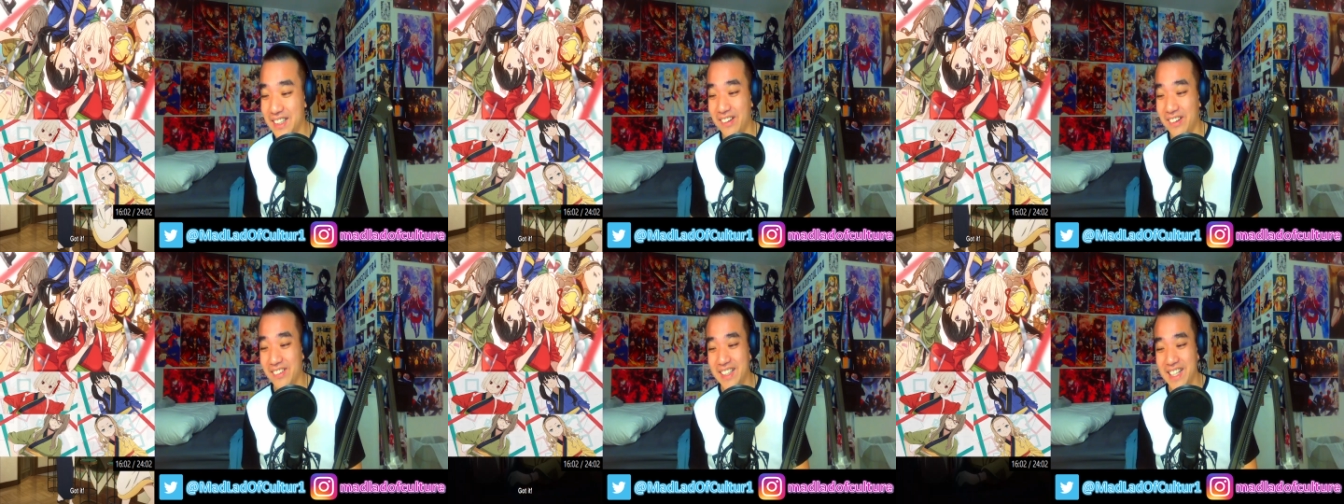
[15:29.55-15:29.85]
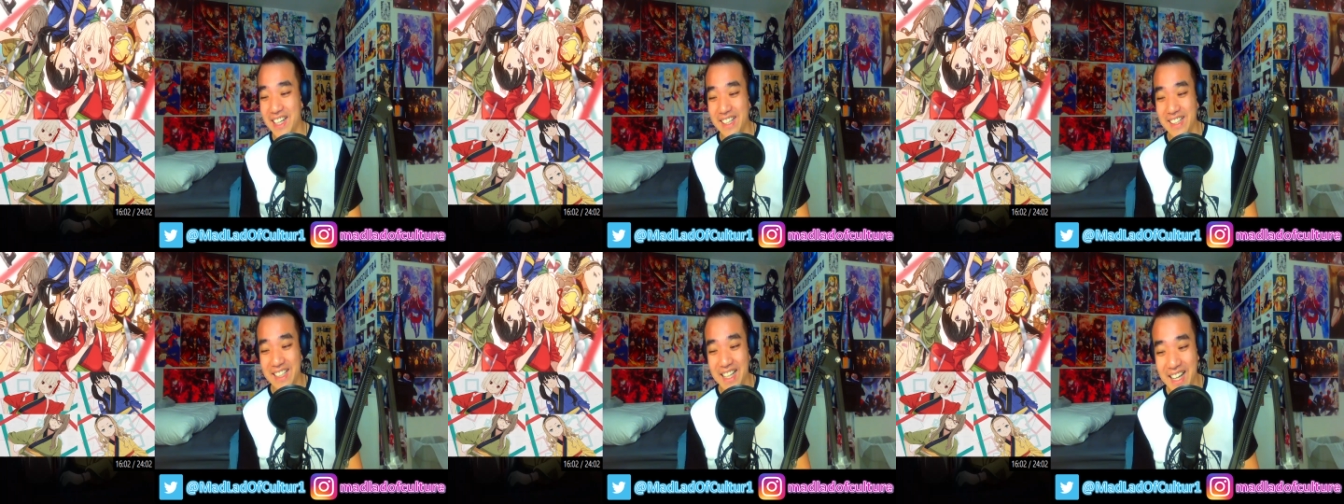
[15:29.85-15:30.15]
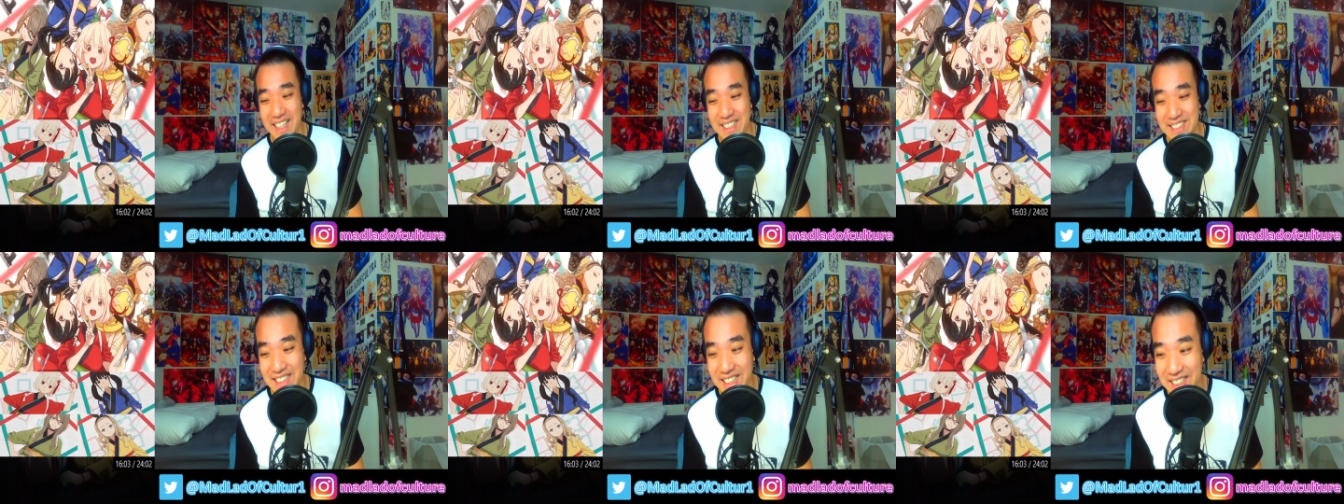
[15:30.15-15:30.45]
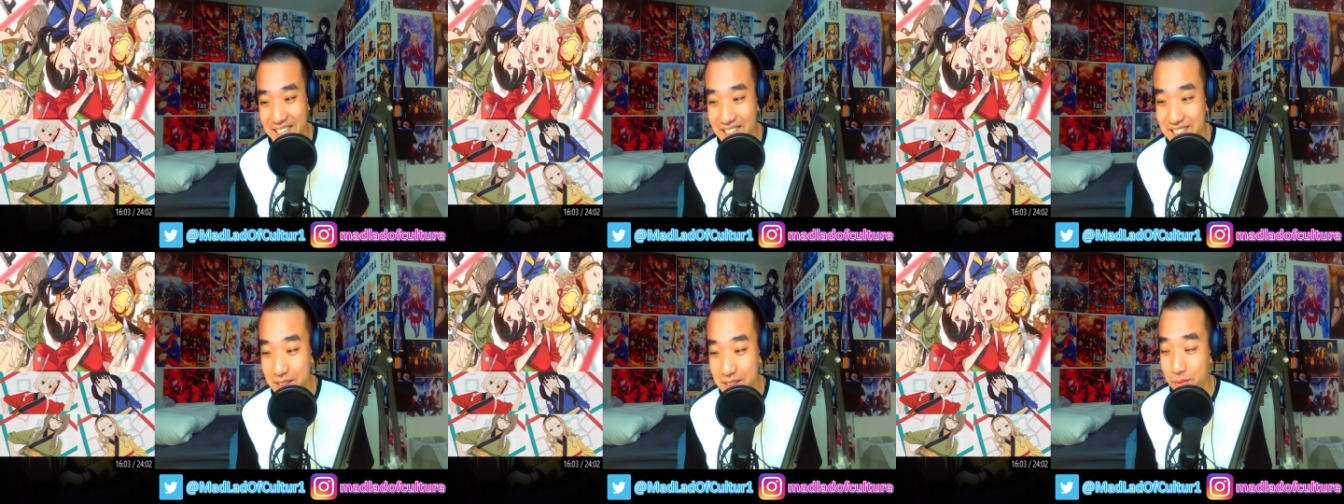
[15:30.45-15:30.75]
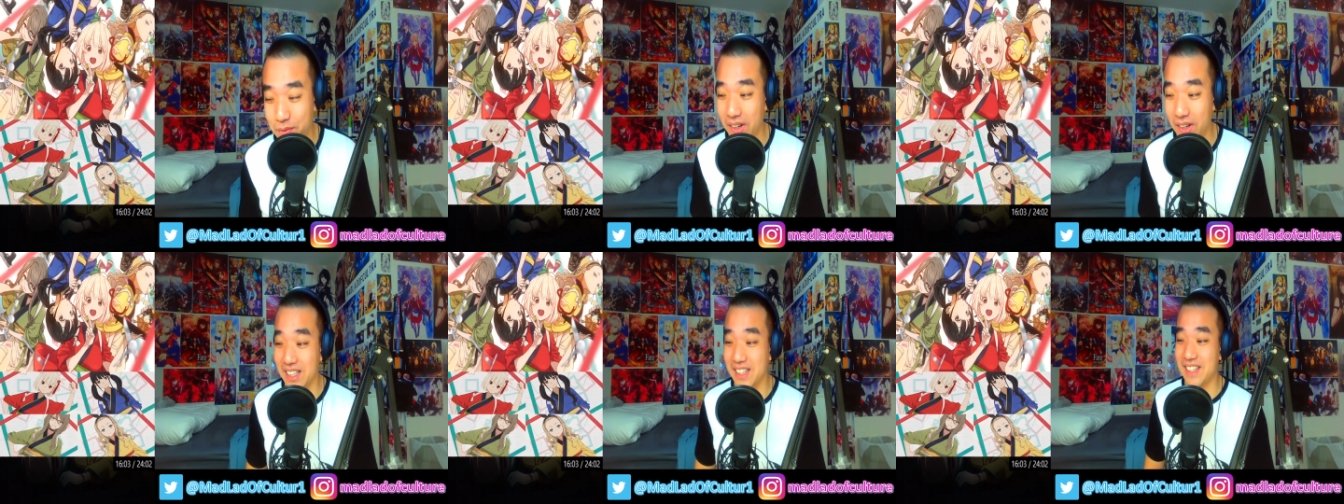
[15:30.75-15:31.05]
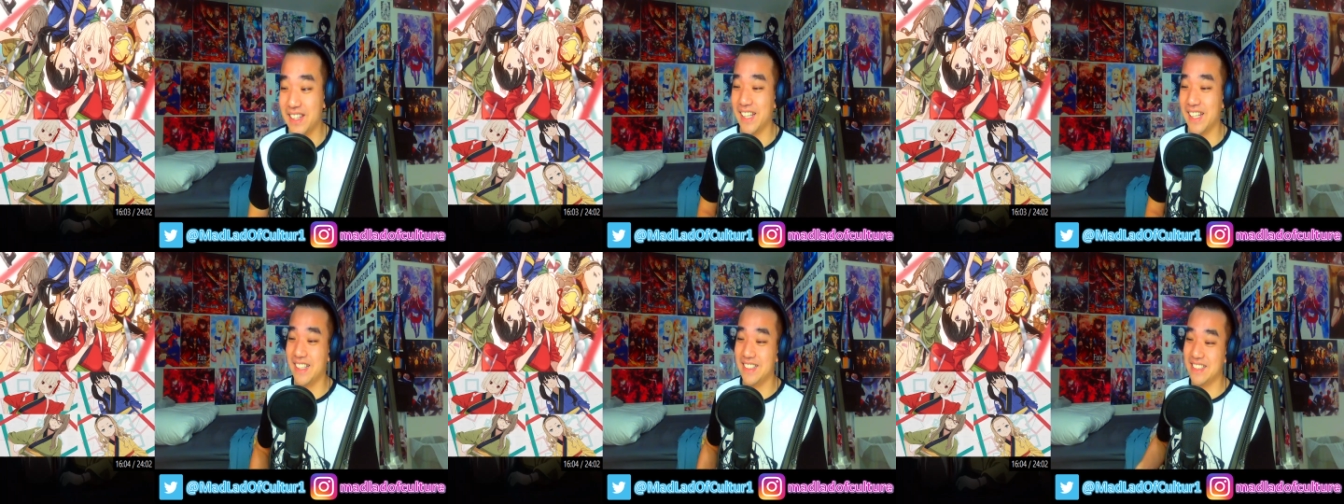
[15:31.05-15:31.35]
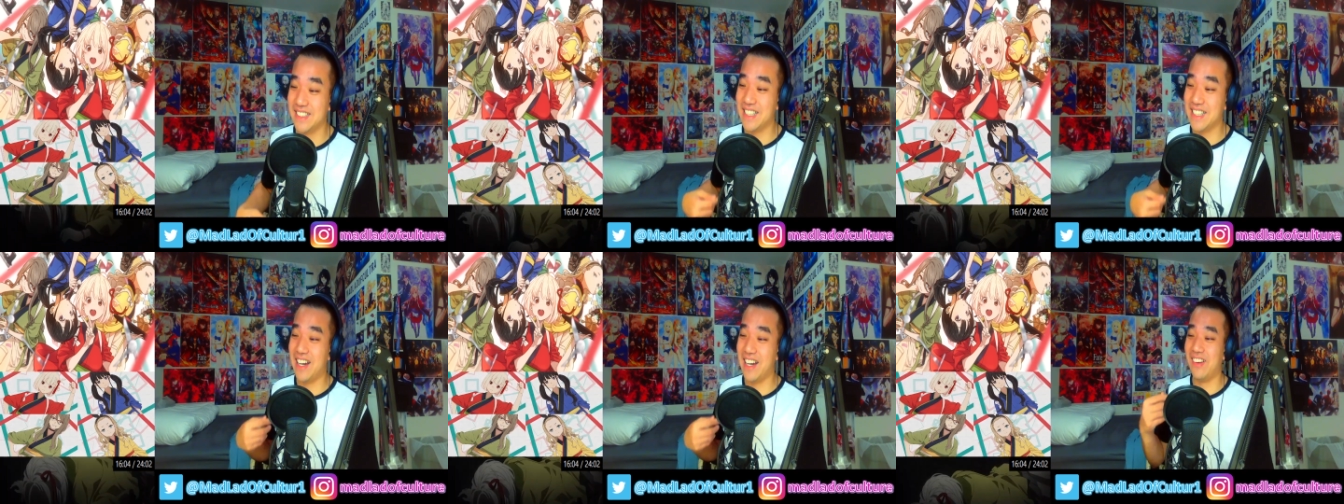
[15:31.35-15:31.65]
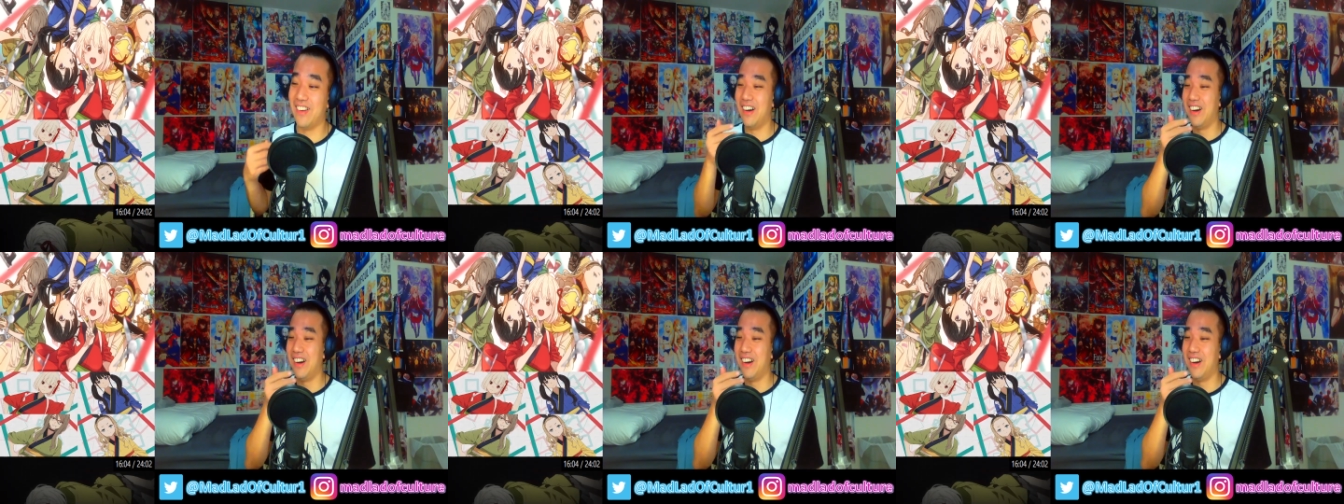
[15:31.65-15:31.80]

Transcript: Okay, guys, I guess the plot thickens now.